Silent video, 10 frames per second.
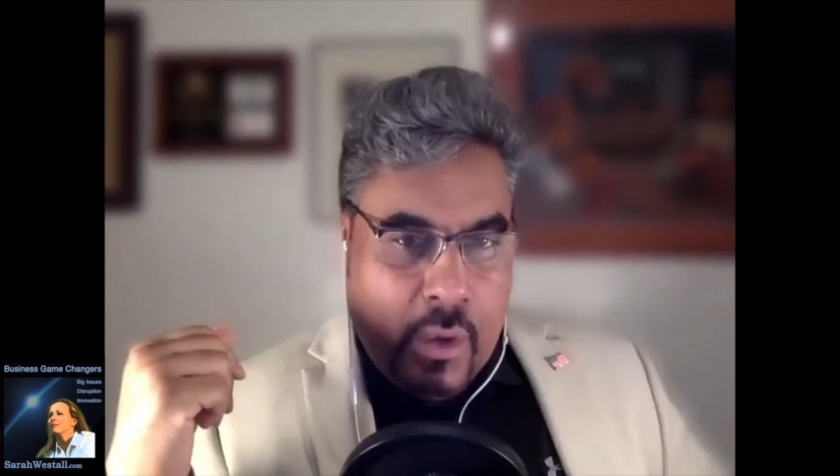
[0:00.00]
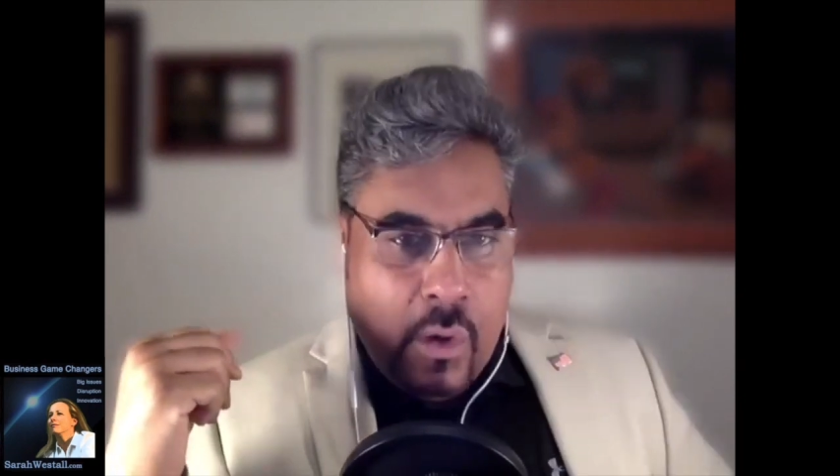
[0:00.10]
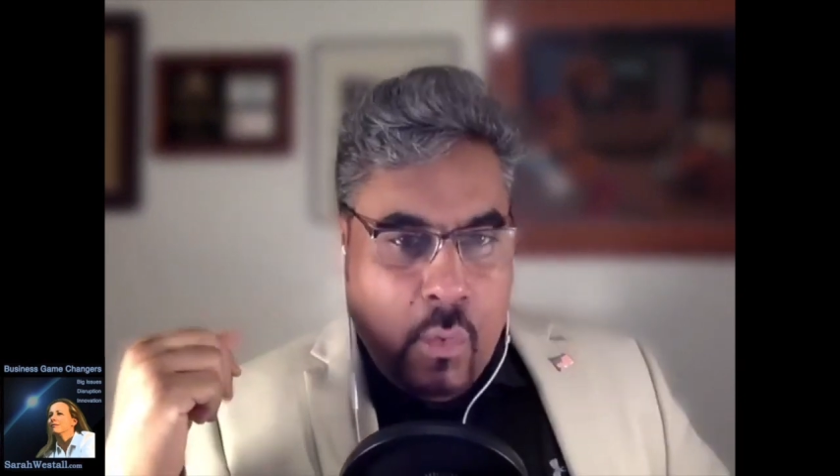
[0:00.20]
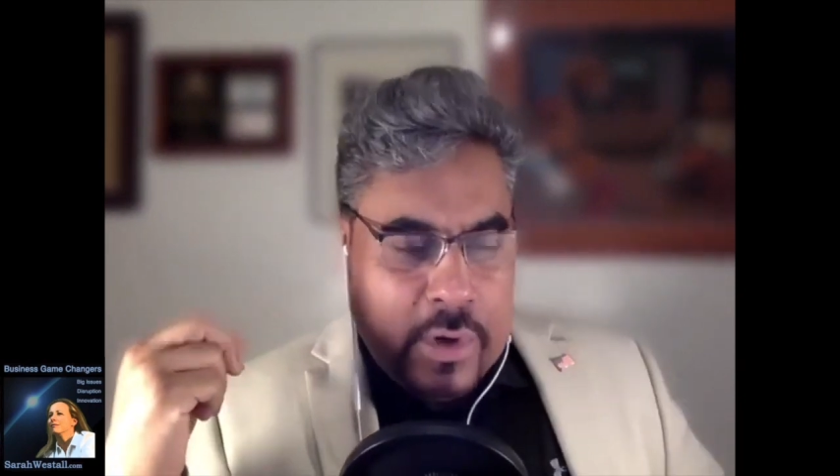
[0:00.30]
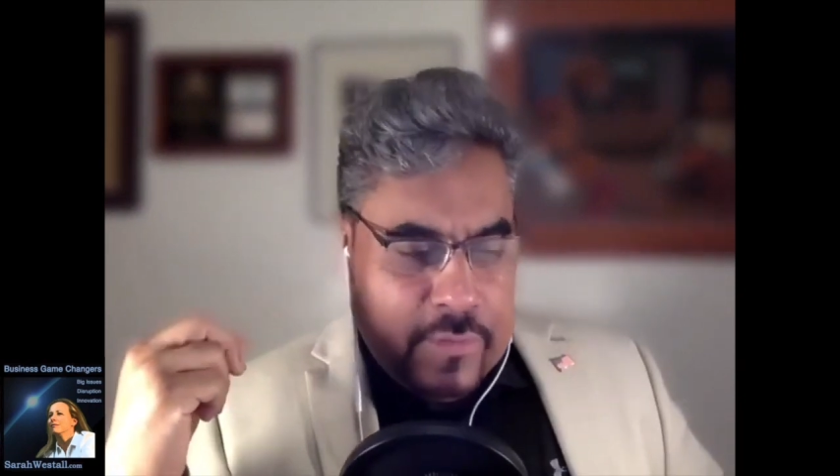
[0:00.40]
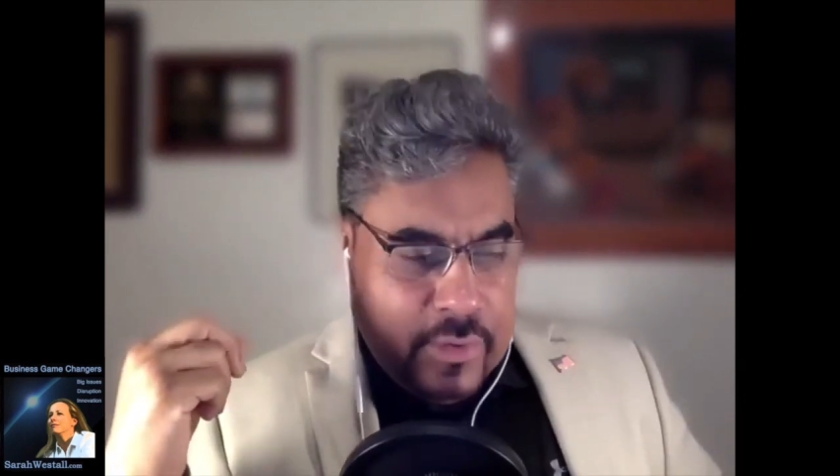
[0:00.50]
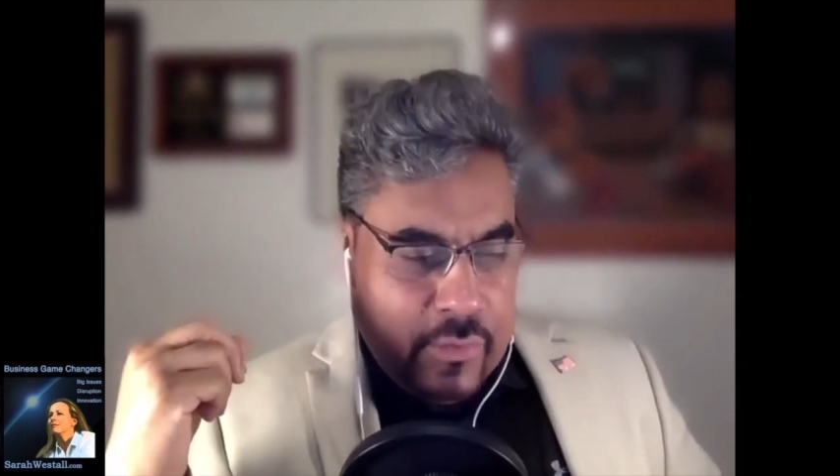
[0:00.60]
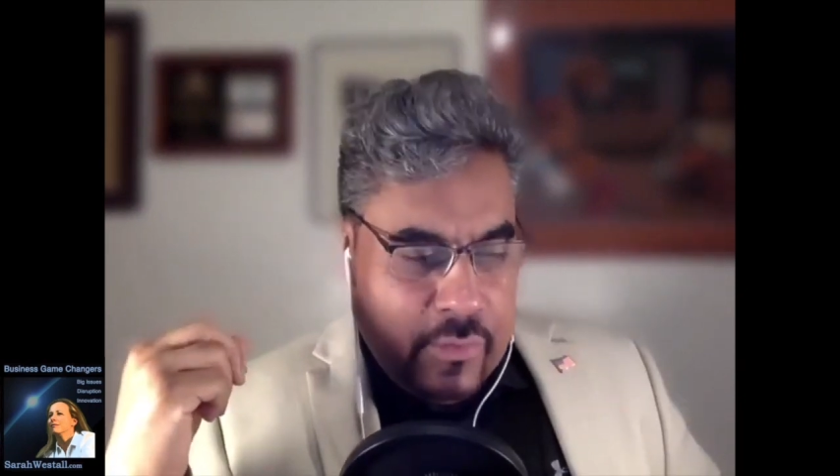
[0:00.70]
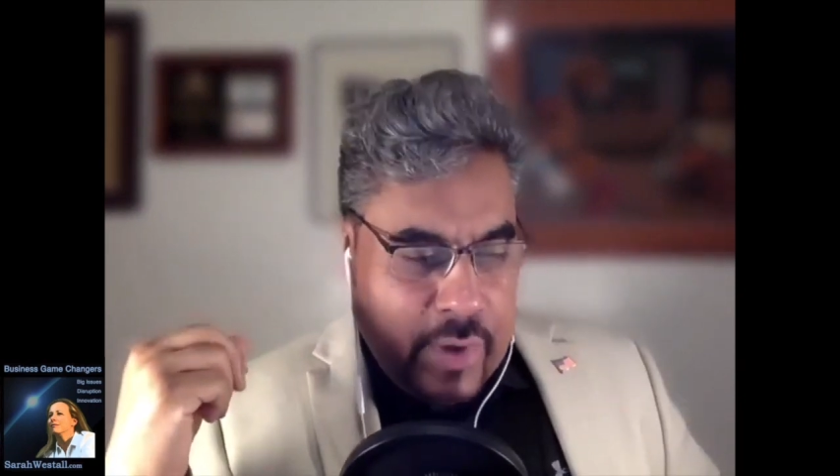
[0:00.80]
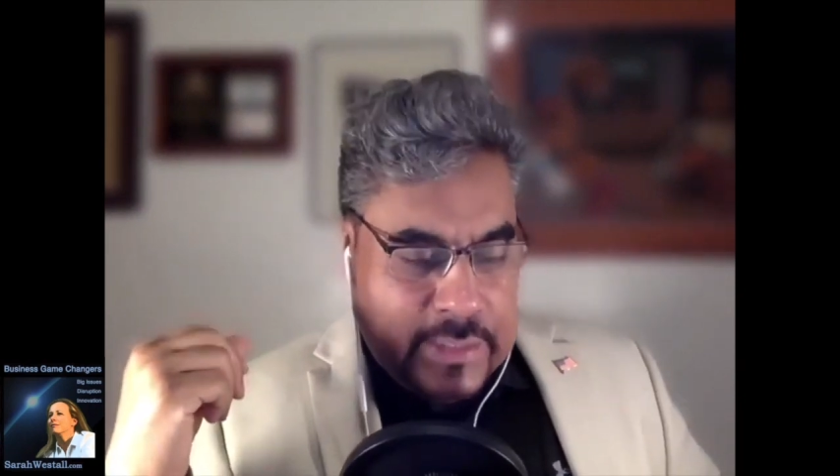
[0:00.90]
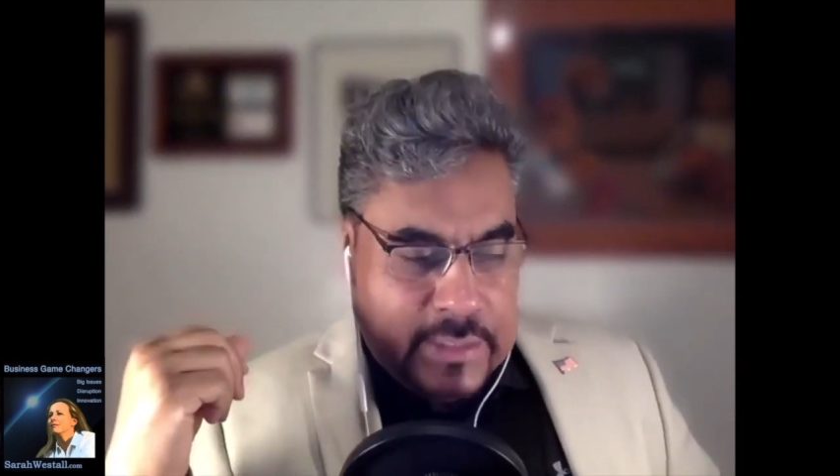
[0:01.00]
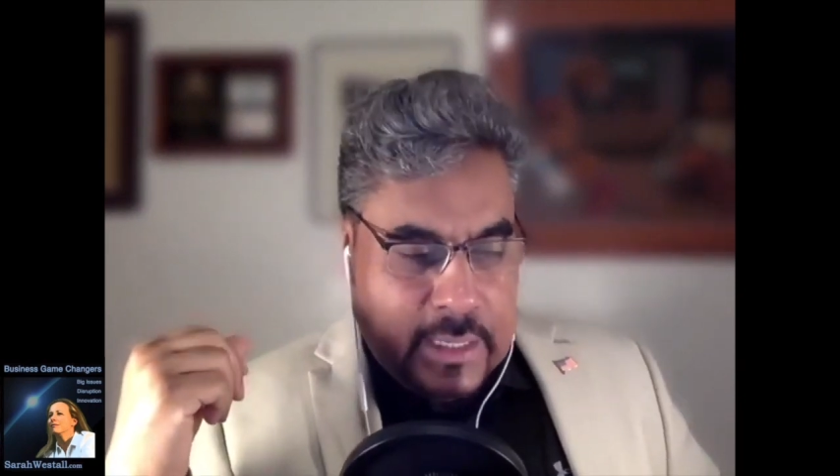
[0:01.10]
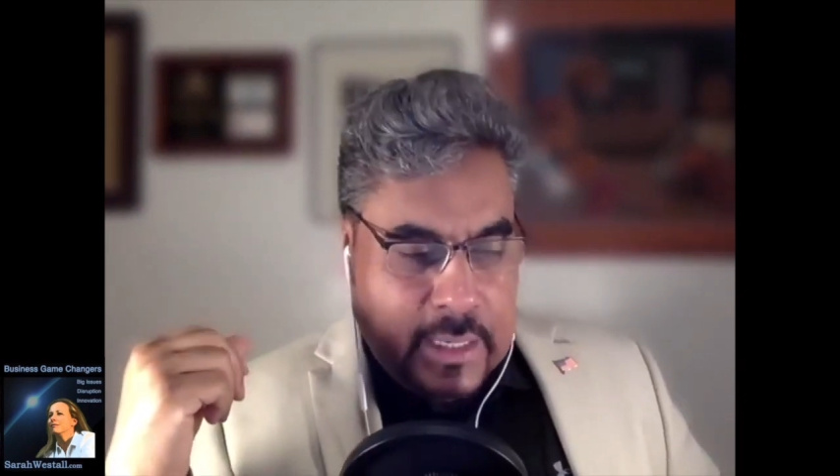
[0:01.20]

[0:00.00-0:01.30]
one of the great